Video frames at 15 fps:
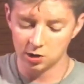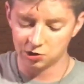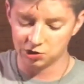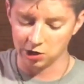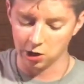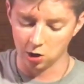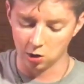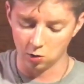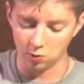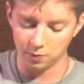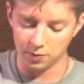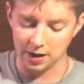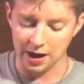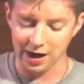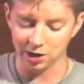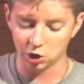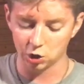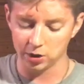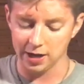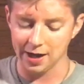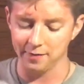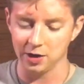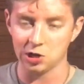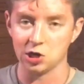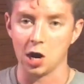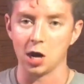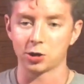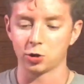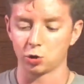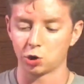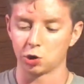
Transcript: So I actually have a Dr.